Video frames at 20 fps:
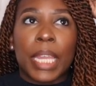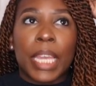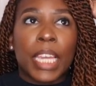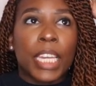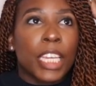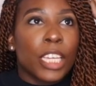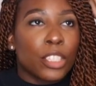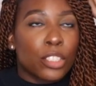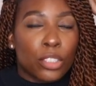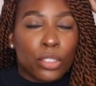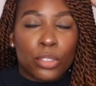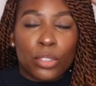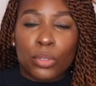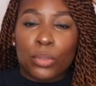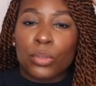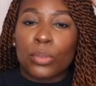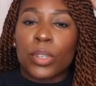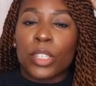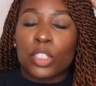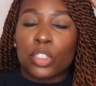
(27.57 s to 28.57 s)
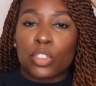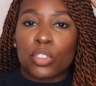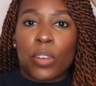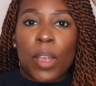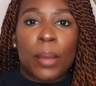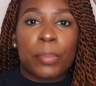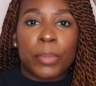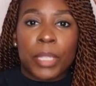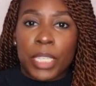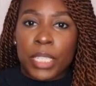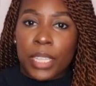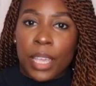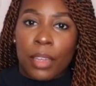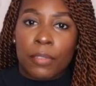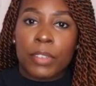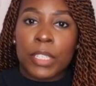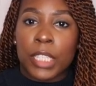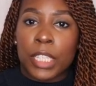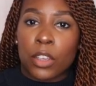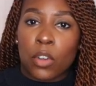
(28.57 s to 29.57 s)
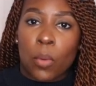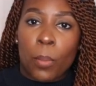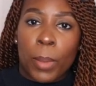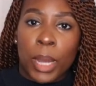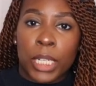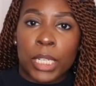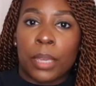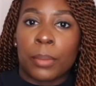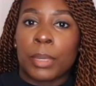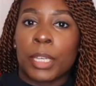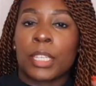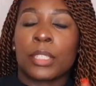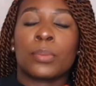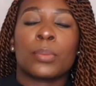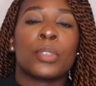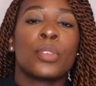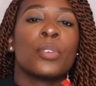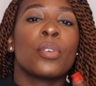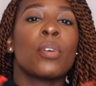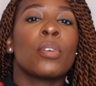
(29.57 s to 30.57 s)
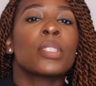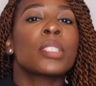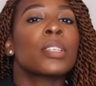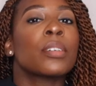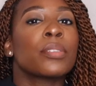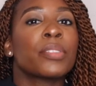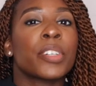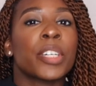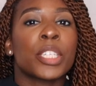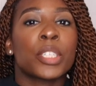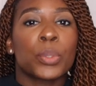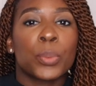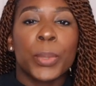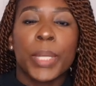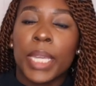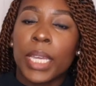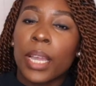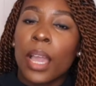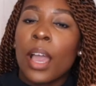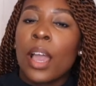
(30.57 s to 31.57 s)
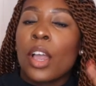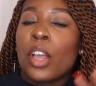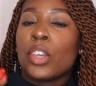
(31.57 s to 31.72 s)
planning to do is drop these every single monday because when you go into a fresh week